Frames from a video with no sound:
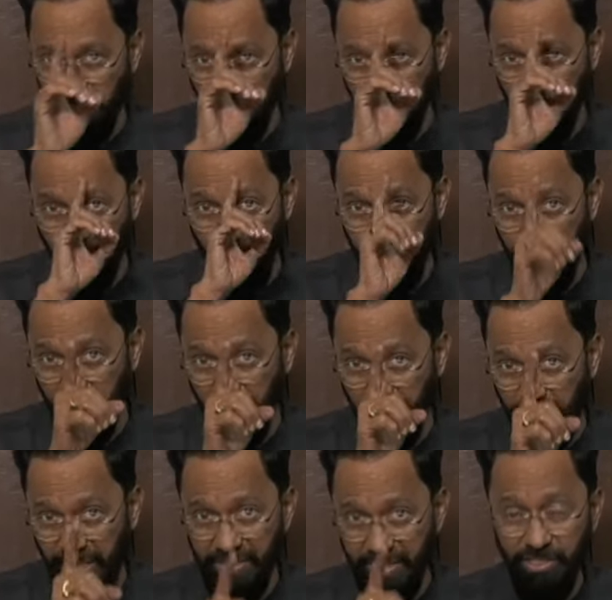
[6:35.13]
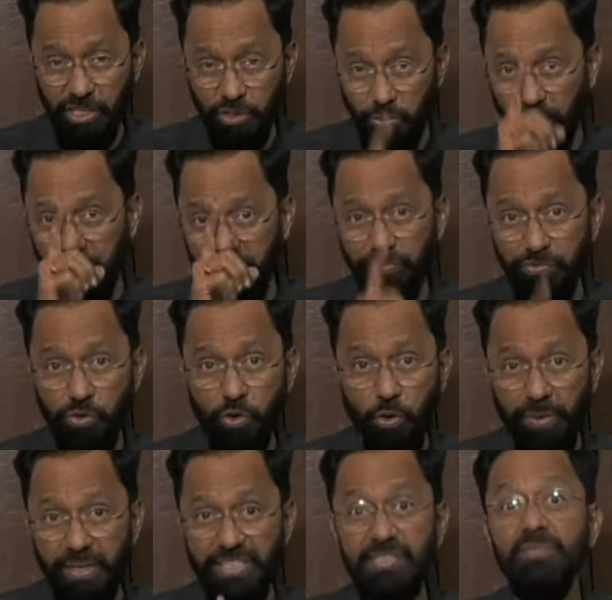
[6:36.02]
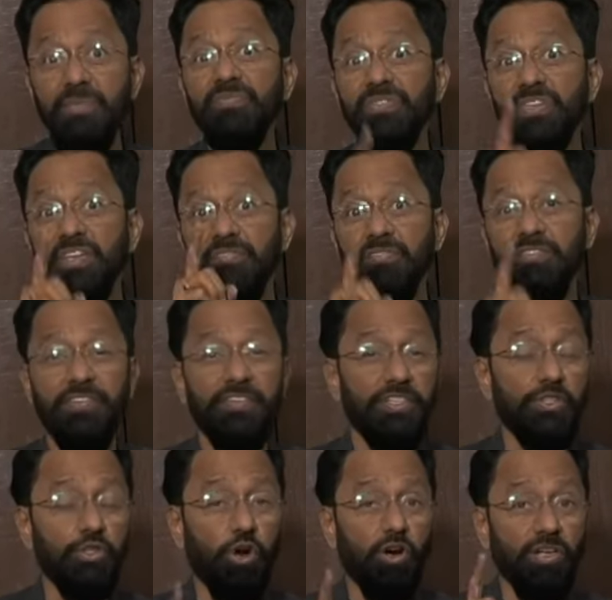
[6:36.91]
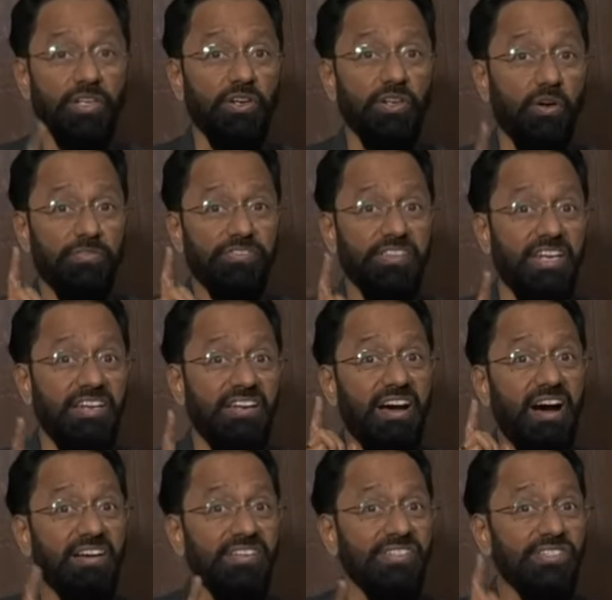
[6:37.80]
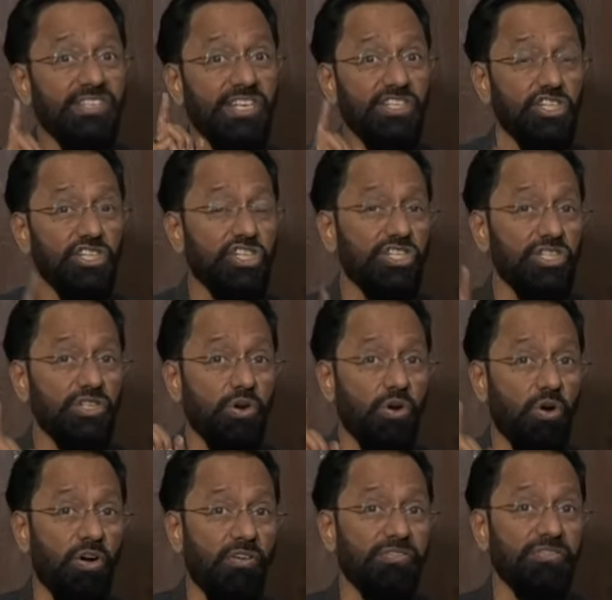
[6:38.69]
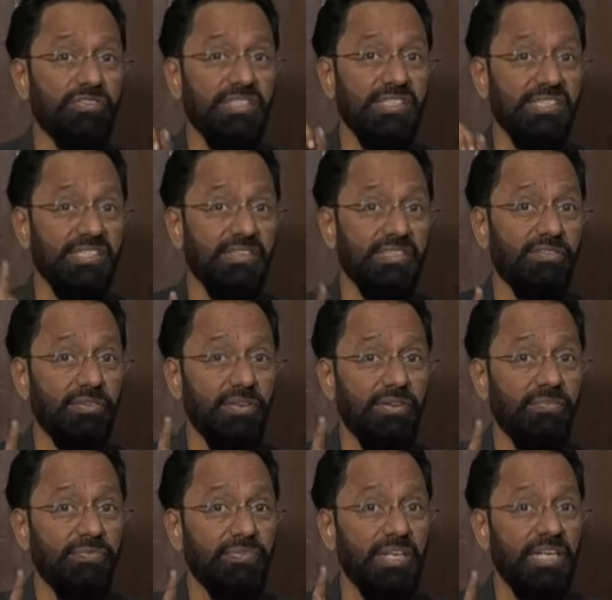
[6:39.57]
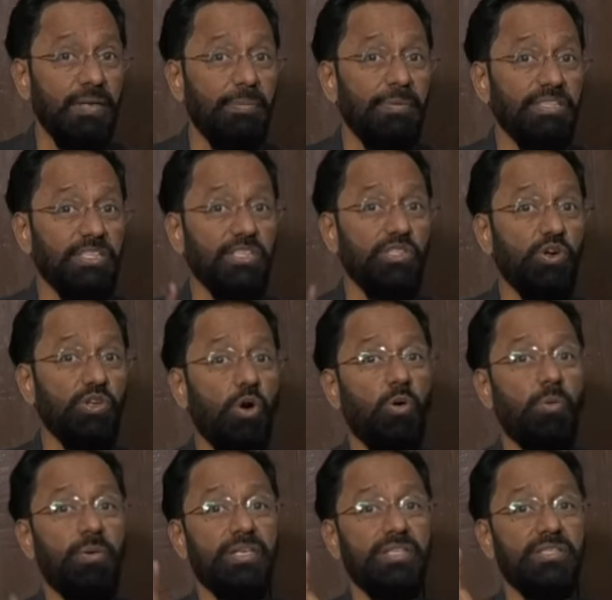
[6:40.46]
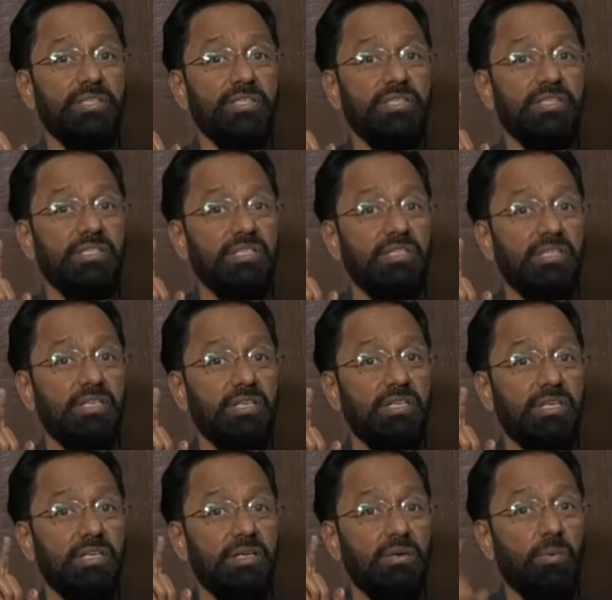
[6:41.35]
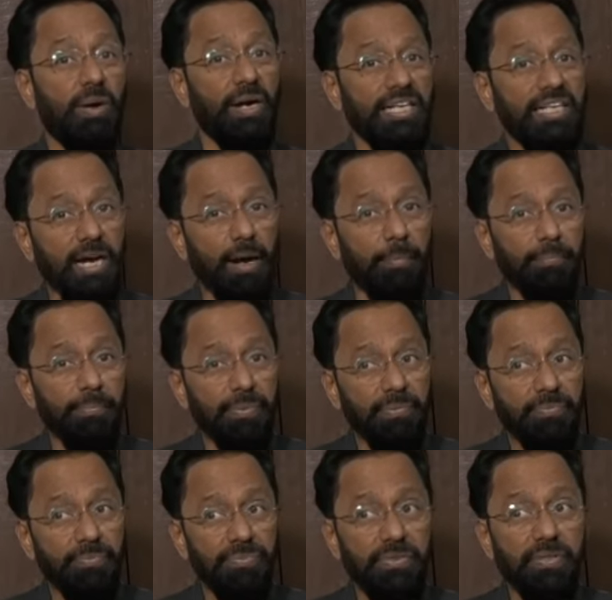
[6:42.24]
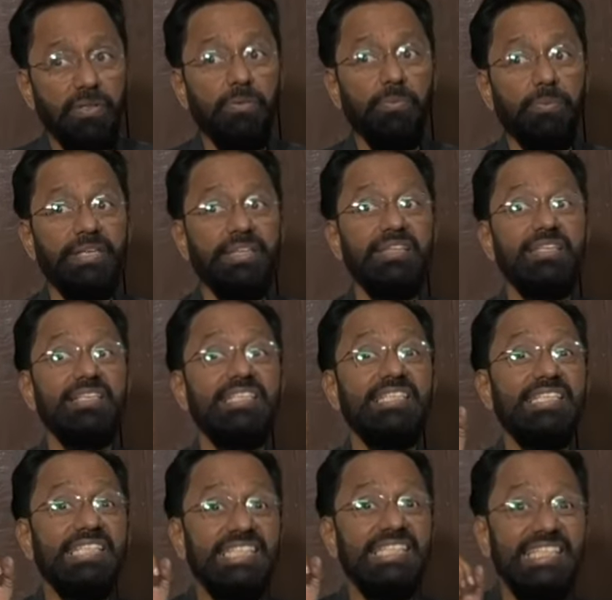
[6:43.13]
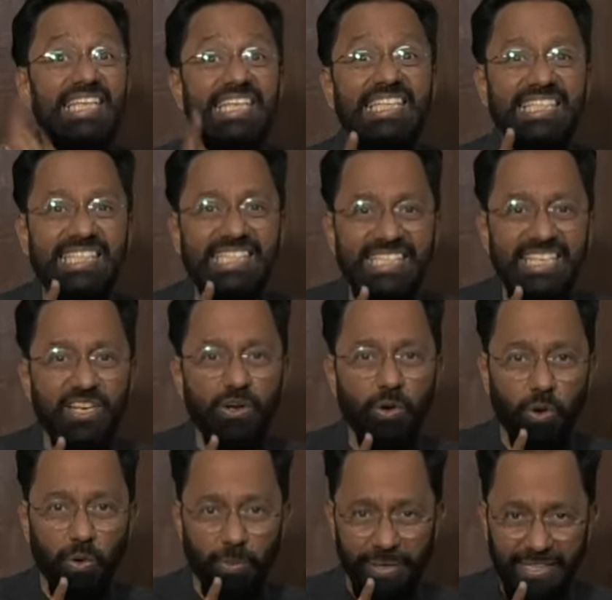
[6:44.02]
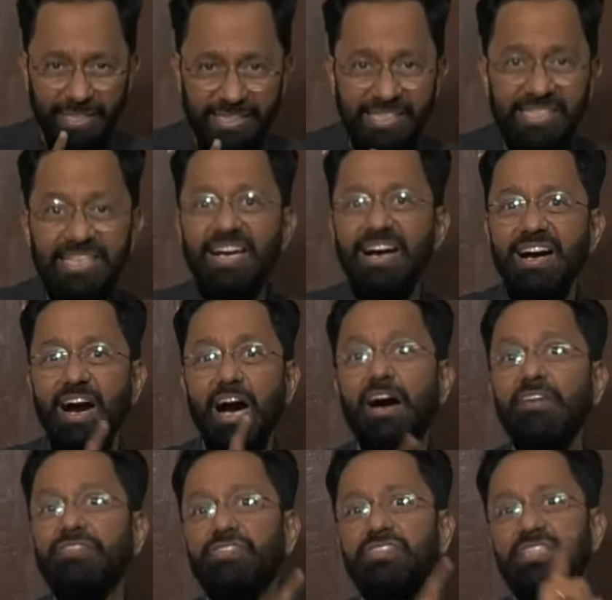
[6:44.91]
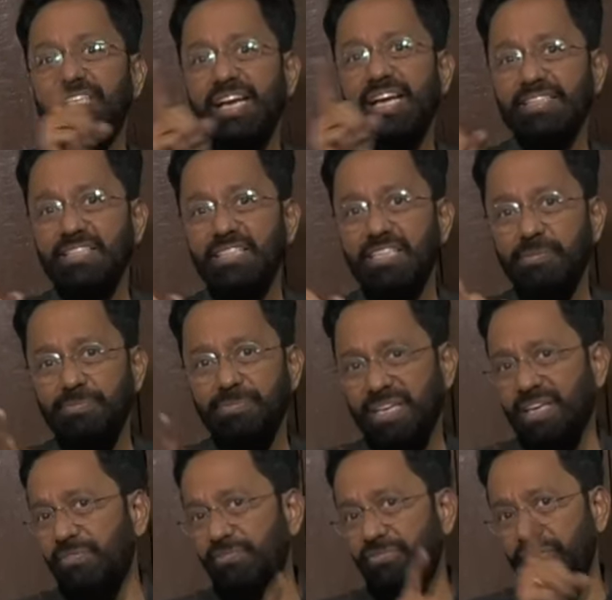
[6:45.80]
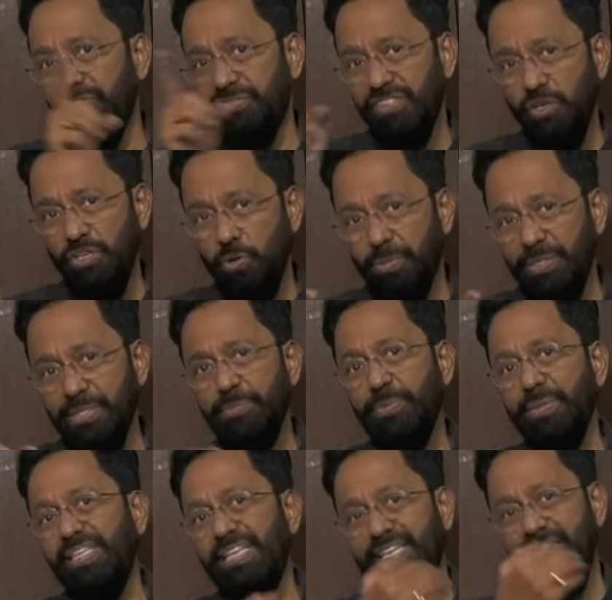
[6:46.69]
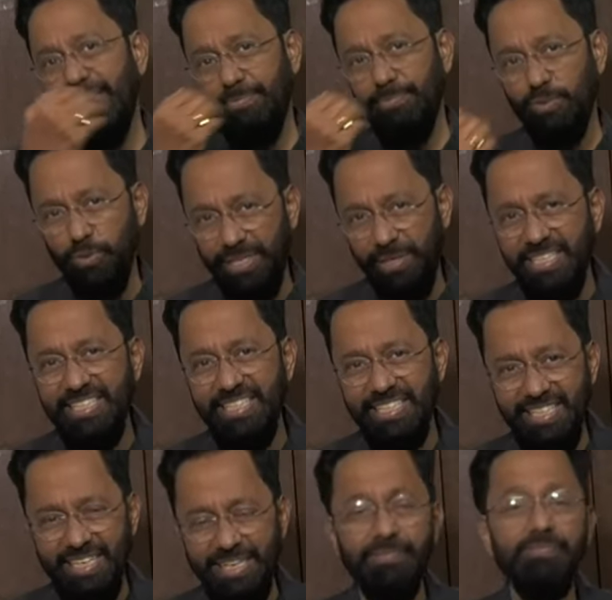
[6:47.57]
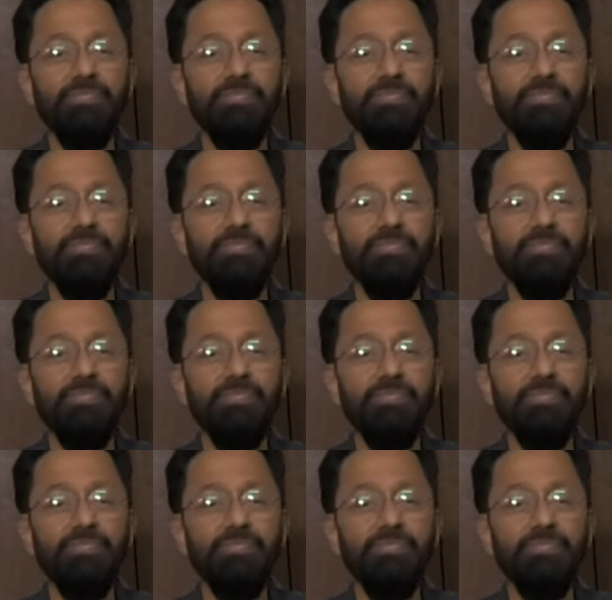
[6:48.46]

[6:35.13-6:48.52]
And remember, when I say 24 overs, we were talking of the last edition of the limited overs World Cup with 60 overs. After that, it became 50 overs when they came to India.